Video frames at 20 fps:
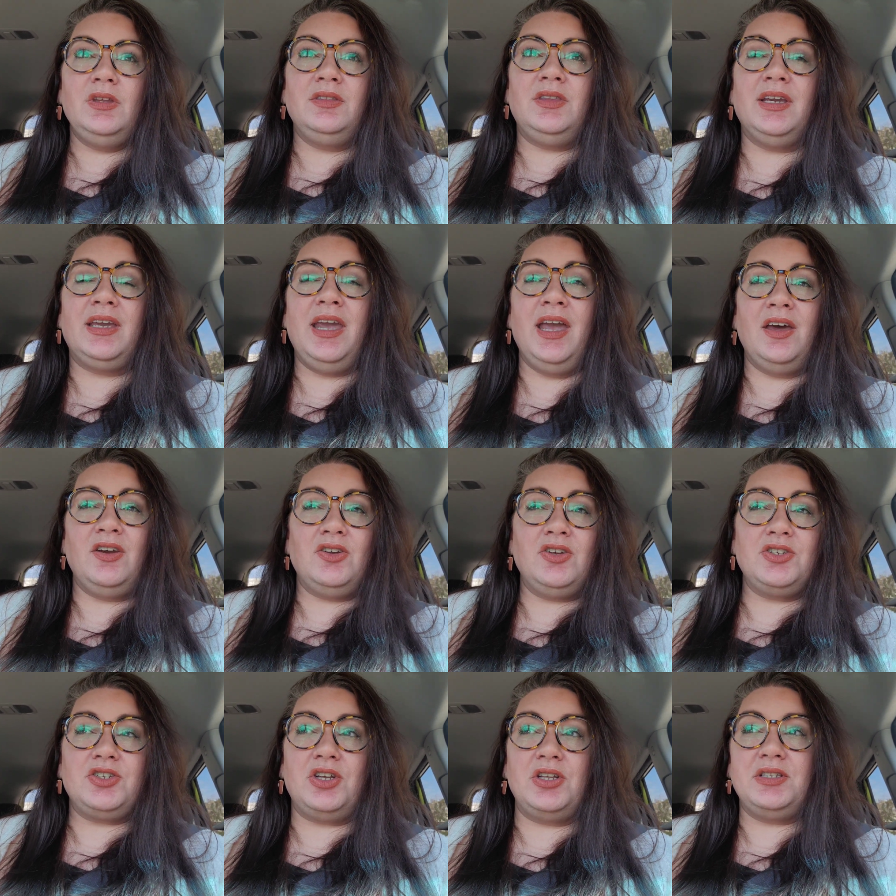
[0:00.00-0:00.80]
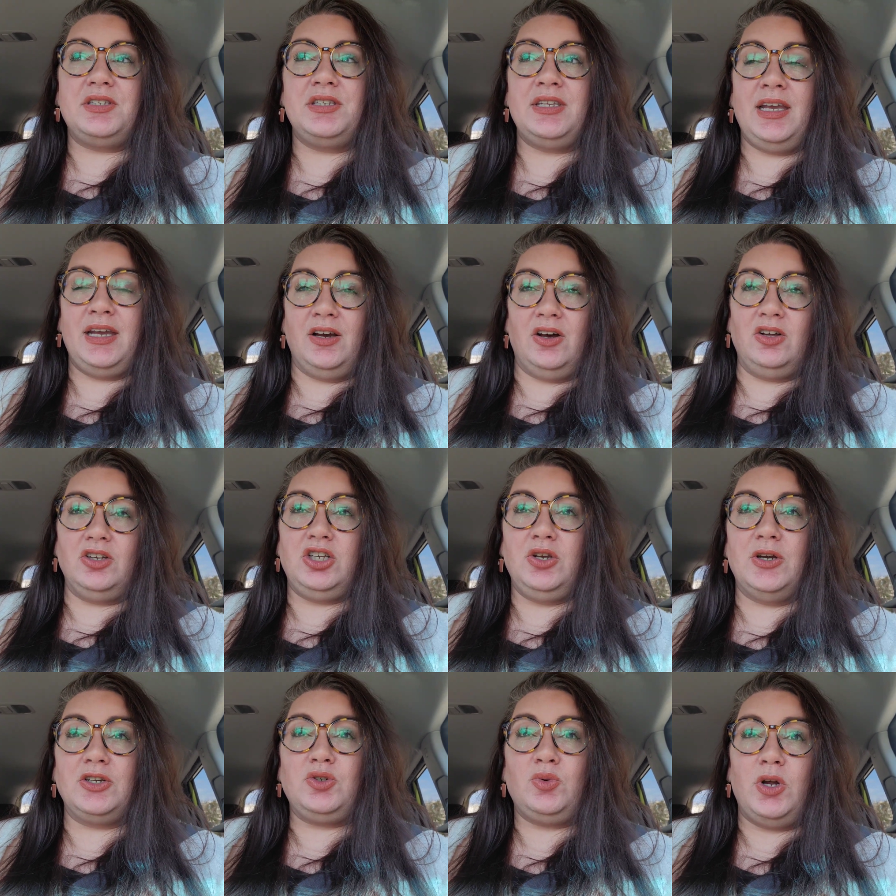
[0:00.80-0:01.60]
the candle's on
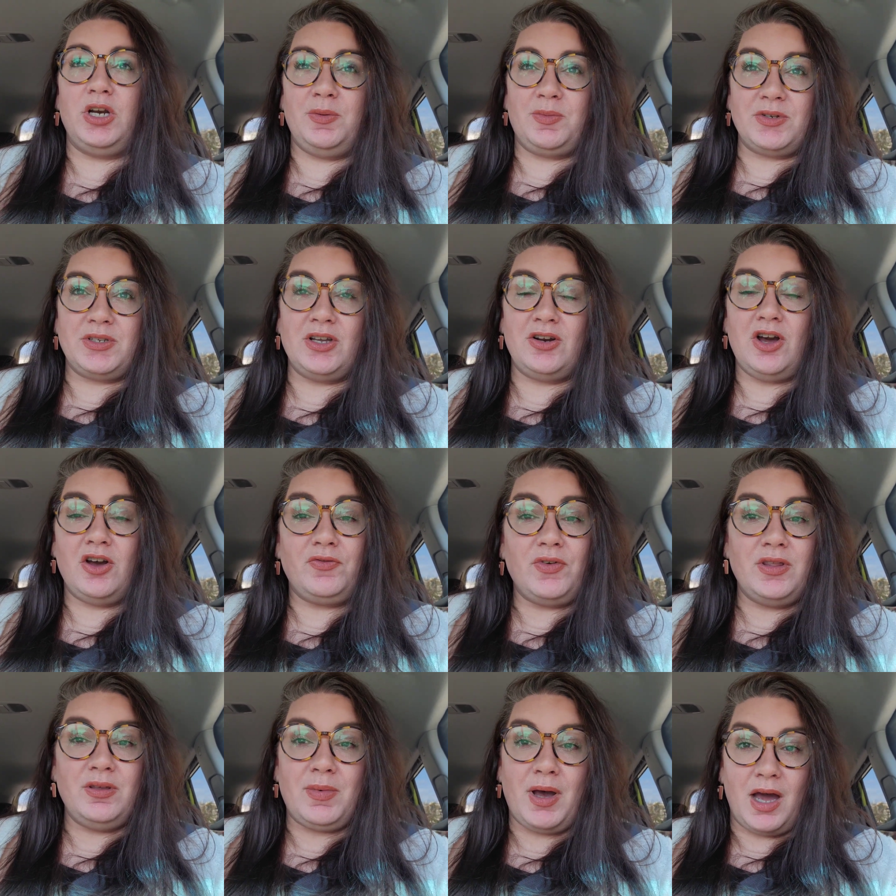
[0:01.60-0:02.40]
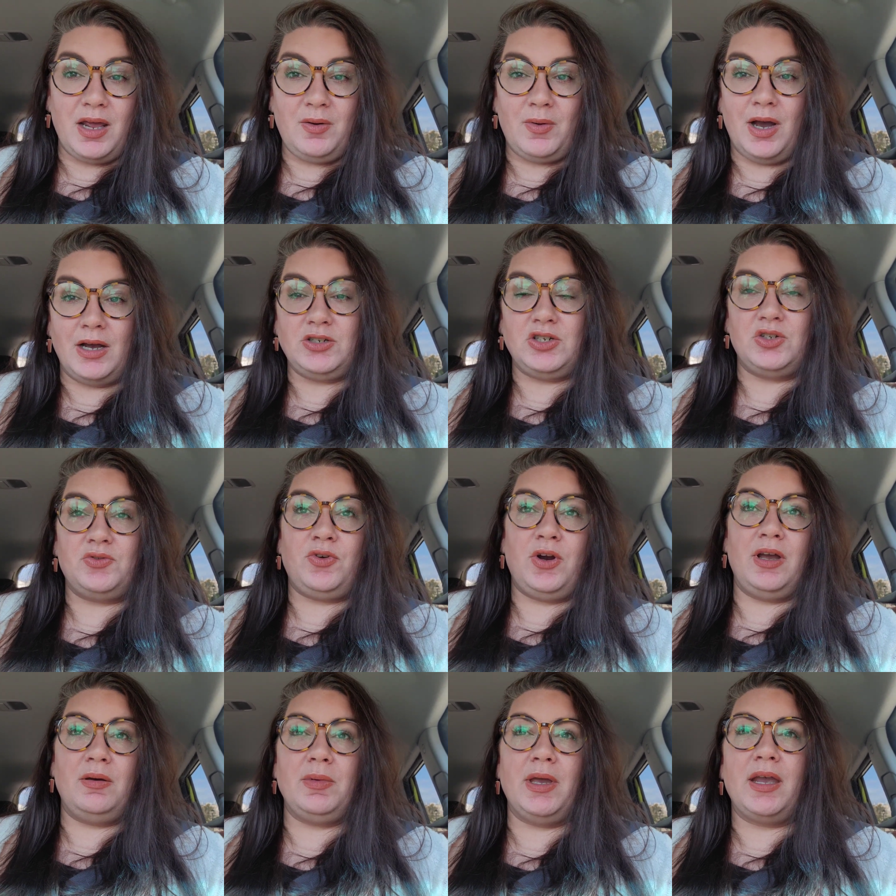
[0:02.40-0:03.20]
sale. You had 20% off and the body wash is
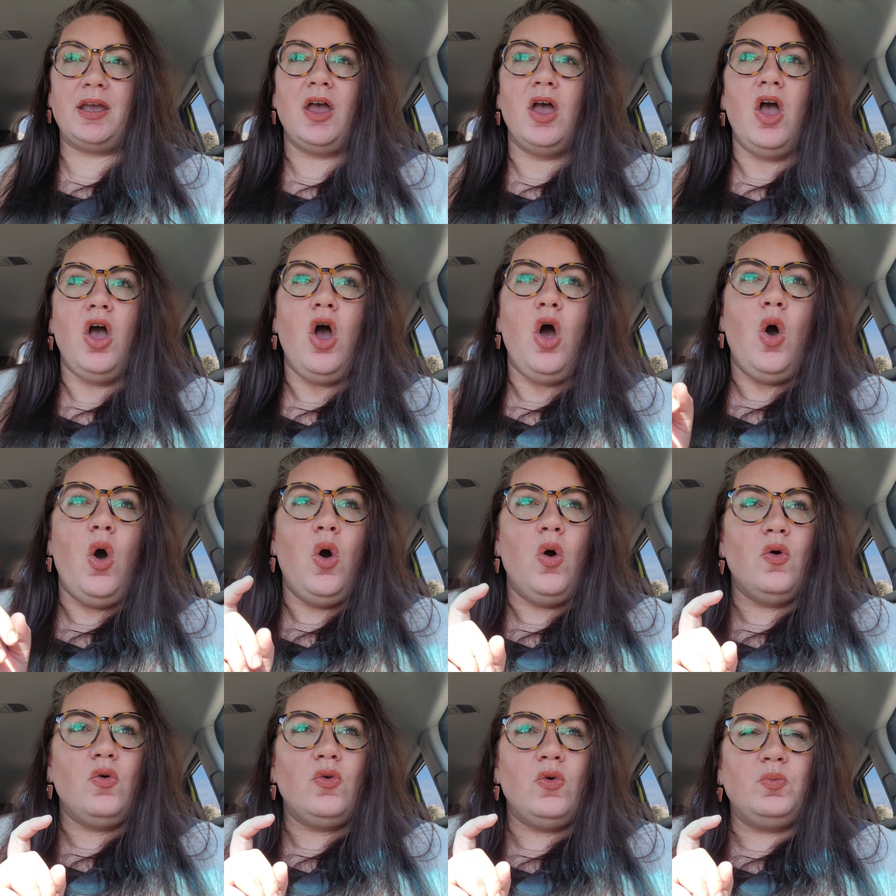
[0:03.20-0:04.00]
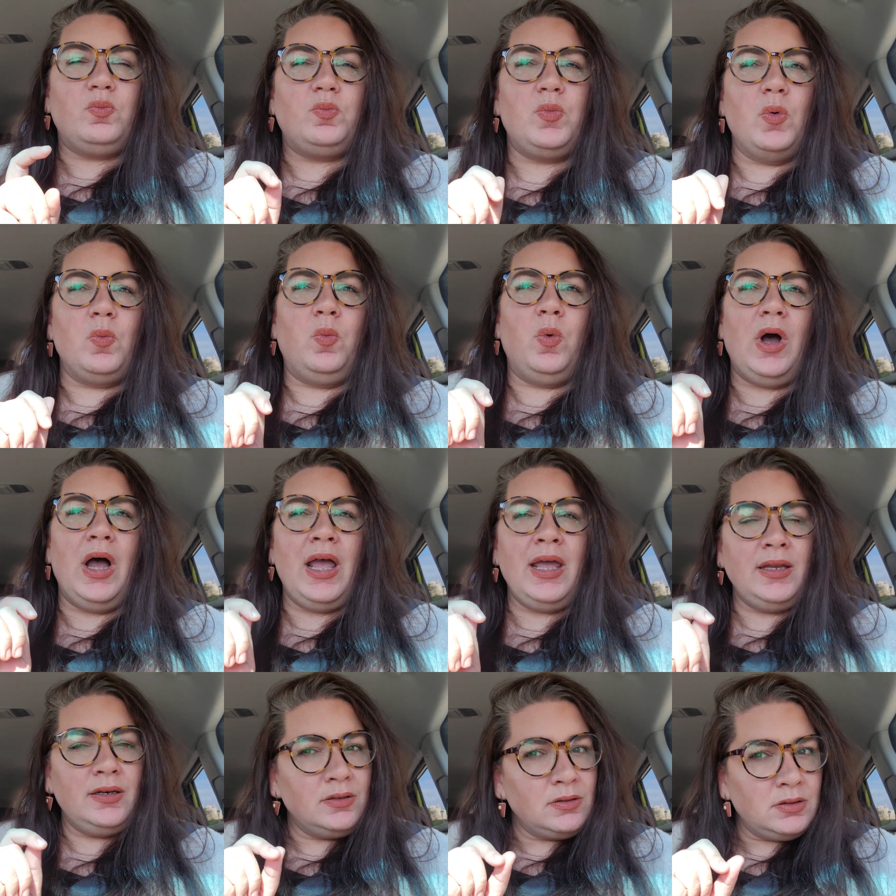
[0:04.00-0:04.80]
free. I'm like,
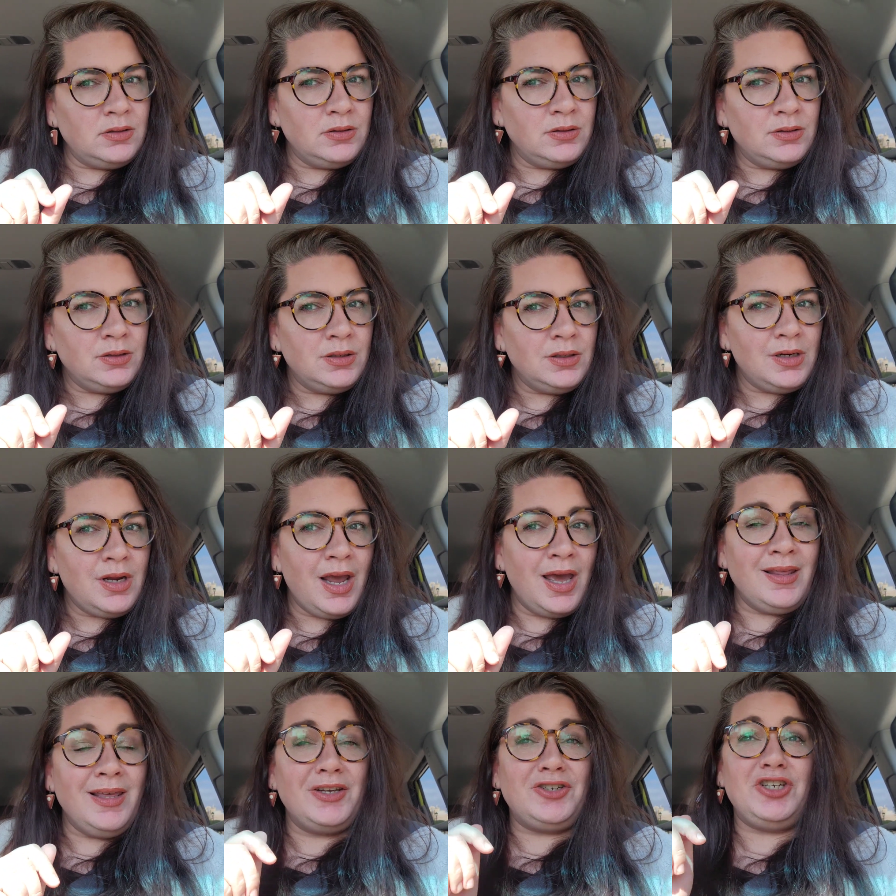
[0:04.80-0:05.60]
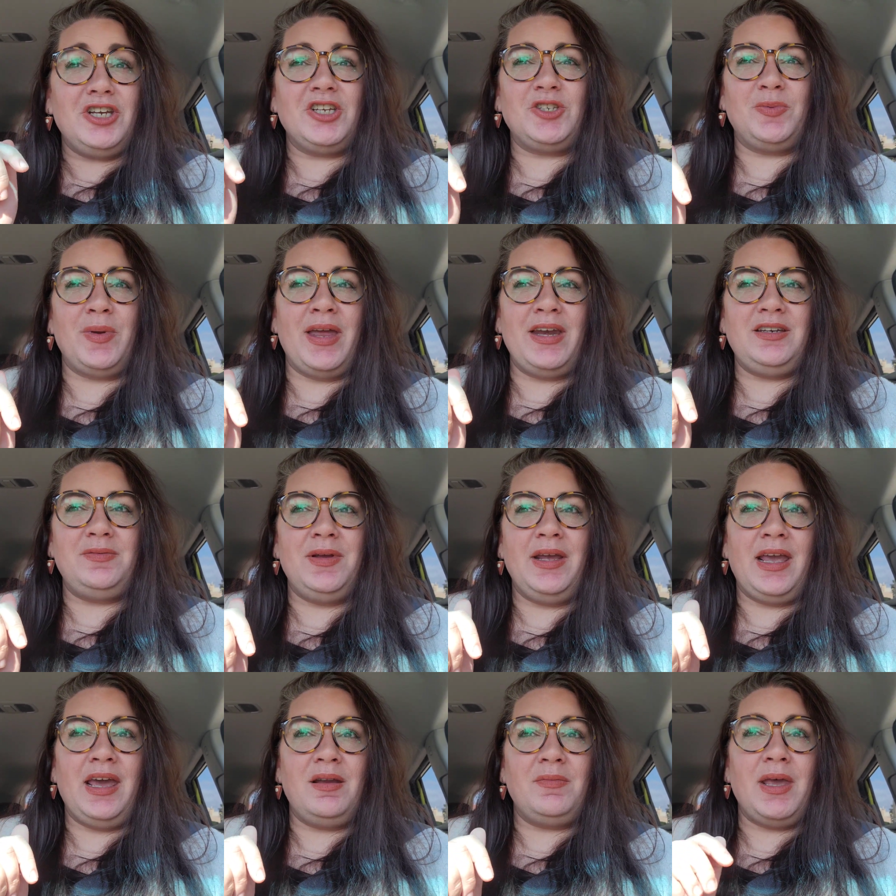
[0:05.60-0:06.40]
what? And like, she explained it
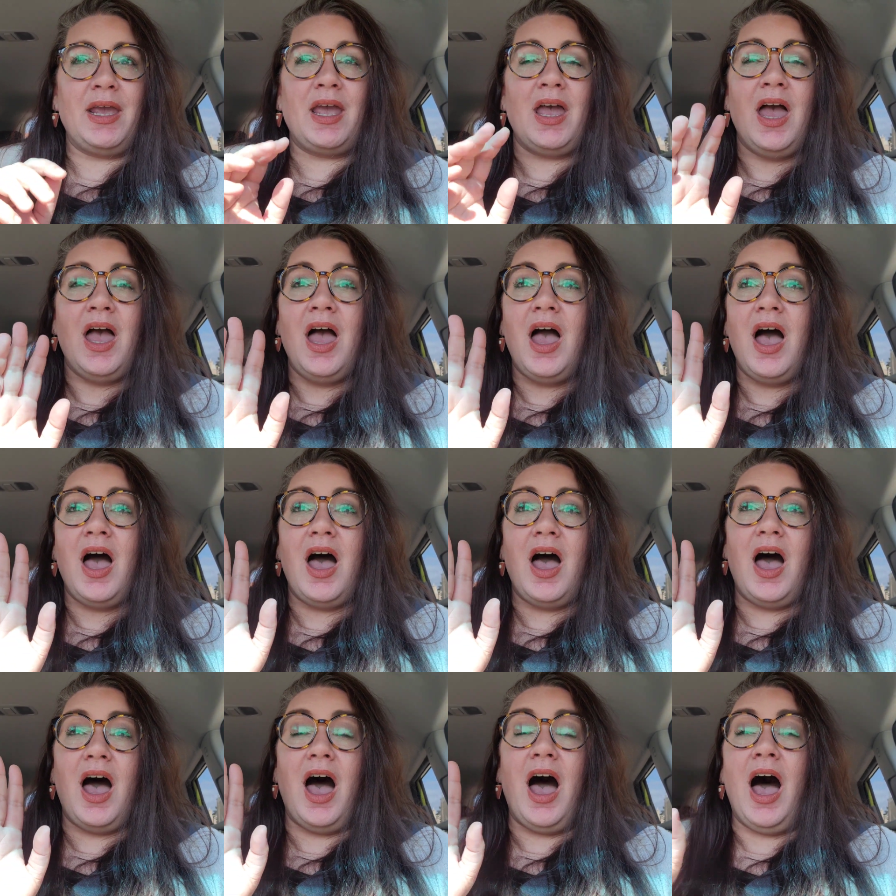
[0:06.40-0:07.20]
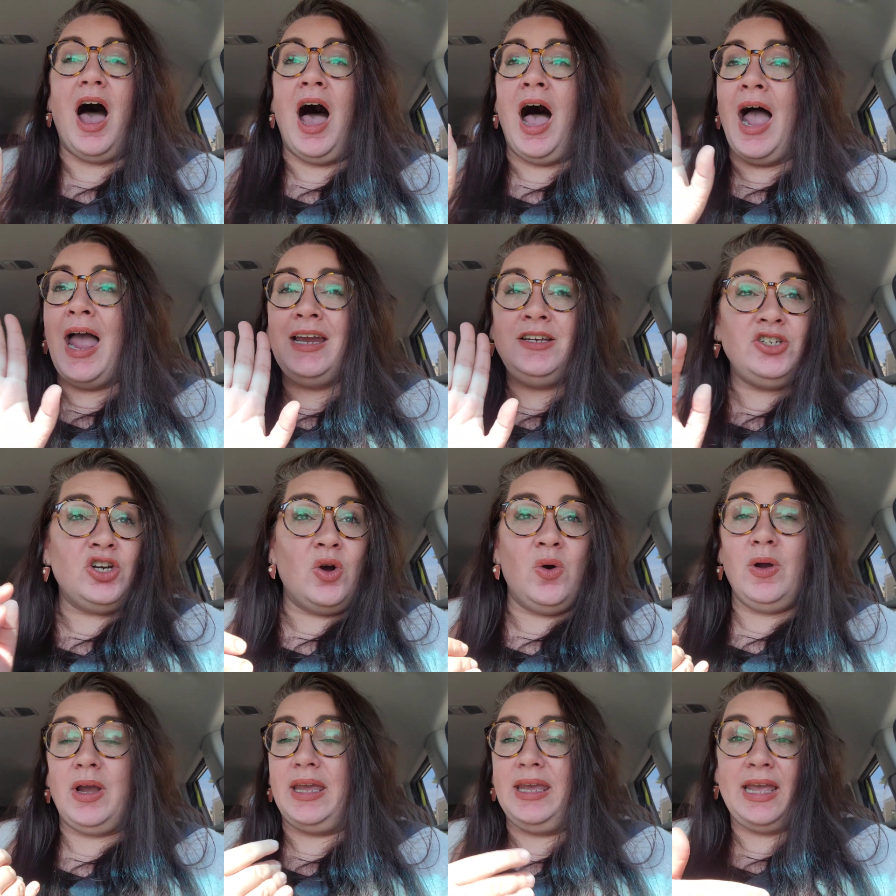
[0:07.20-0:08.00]
to me again. I'm like, I
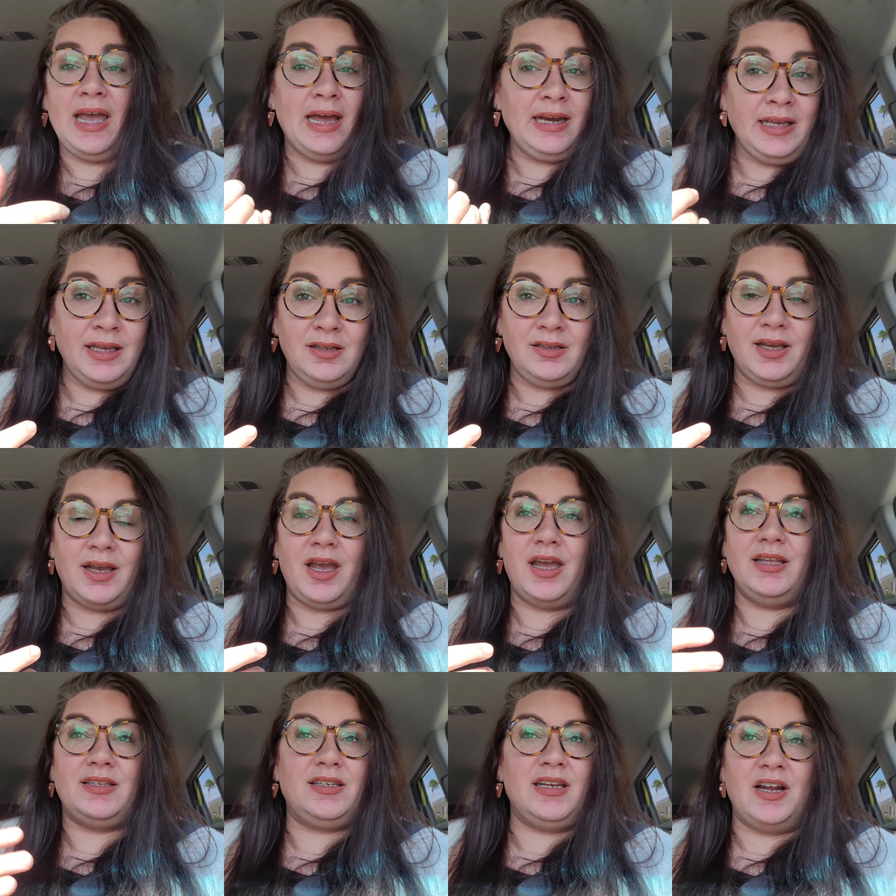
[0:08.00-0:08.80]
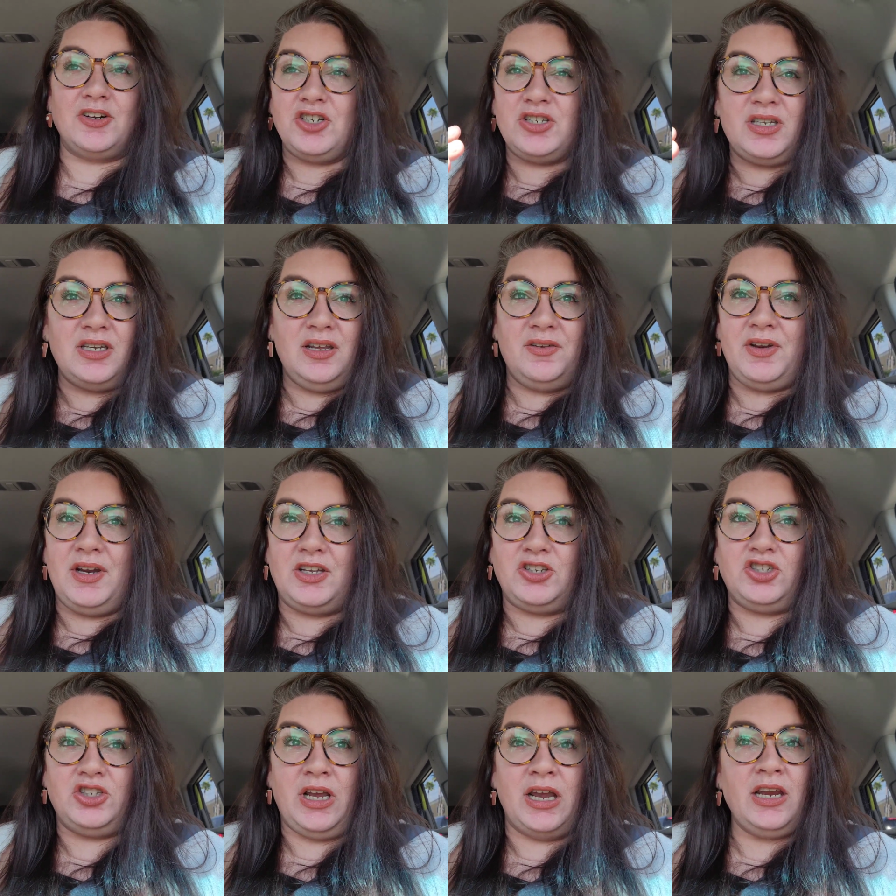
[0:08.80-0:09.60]
don't get it. Like, it's not just an even
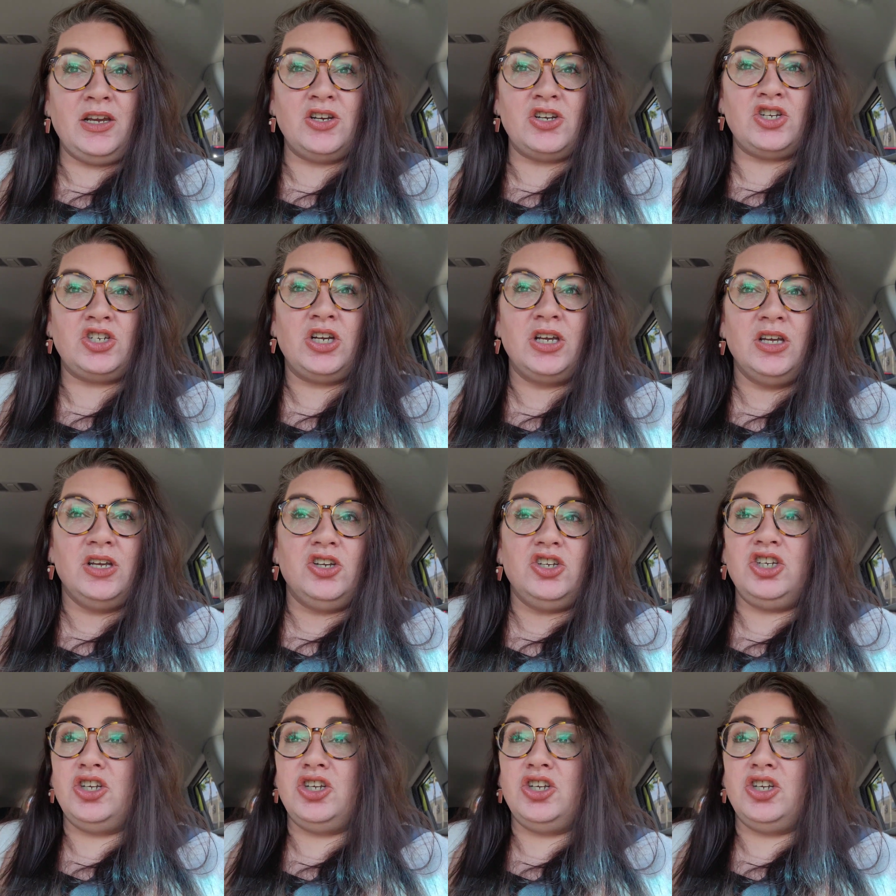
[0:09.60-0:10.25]
exchange.